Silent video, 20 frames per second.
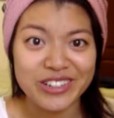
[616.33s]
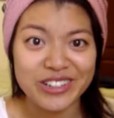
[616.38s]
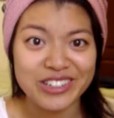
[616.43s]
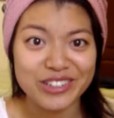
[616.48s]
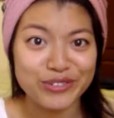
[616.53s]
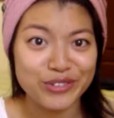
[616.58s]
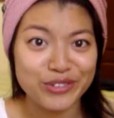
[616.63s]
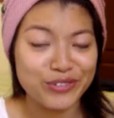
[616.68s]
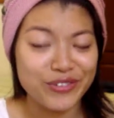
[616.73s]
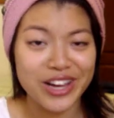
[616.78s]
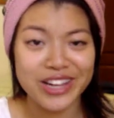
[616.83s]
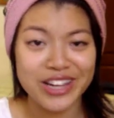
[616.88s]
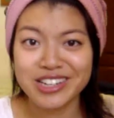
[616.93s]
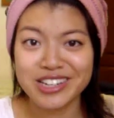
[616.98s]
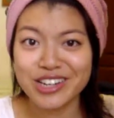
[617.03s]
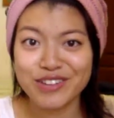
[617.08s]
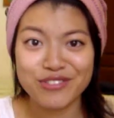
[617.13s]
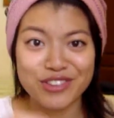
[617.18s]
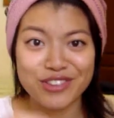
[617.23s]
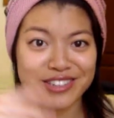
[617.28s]
And if you've had
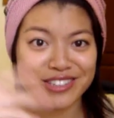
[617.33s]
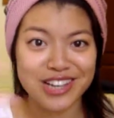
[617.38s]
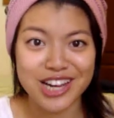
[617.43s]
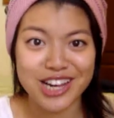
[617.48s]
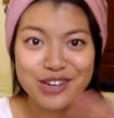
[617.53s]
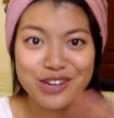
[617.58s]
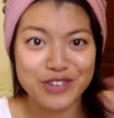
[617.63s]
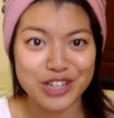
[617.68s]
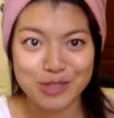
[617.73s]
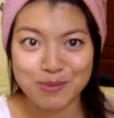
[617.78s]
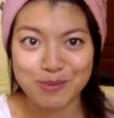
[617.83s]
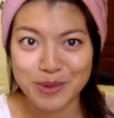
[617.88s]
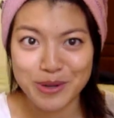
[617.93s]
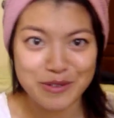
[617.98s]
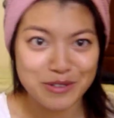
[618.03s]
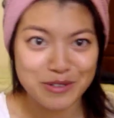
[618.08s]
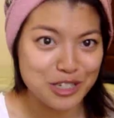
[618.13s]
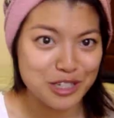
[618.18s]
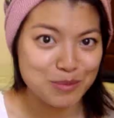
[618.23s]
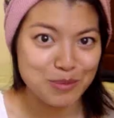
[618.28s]
any of these kind of
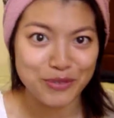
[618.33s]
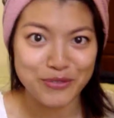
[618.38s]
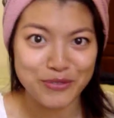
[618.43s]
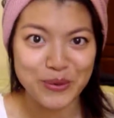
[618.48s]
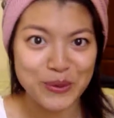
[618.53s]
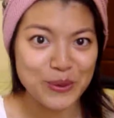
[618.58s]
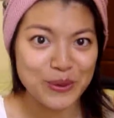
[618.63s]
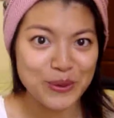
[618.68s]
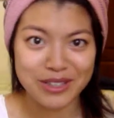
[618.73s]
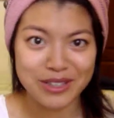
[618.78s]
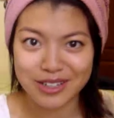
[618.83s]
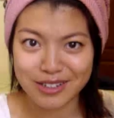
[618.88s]
experiences before,